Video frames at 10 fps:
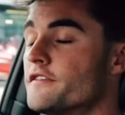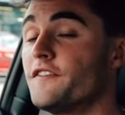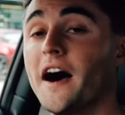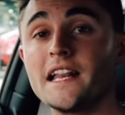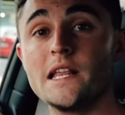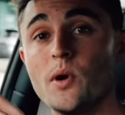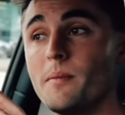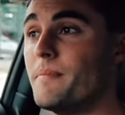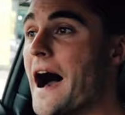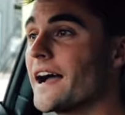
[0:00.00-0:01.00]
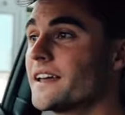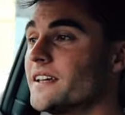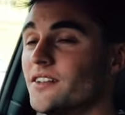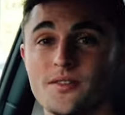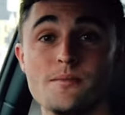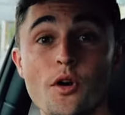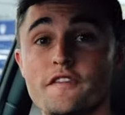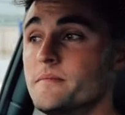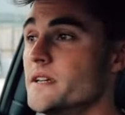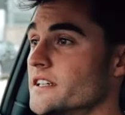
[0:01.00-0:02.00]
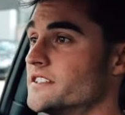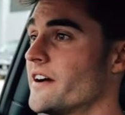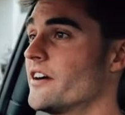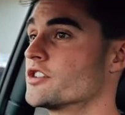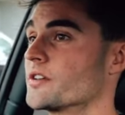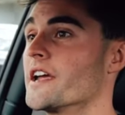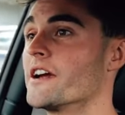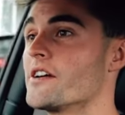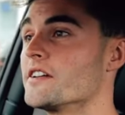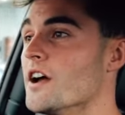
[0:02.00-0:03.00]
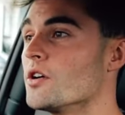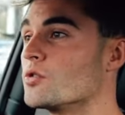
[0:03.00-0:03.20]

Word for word: finally we're back in some more familiar territory here in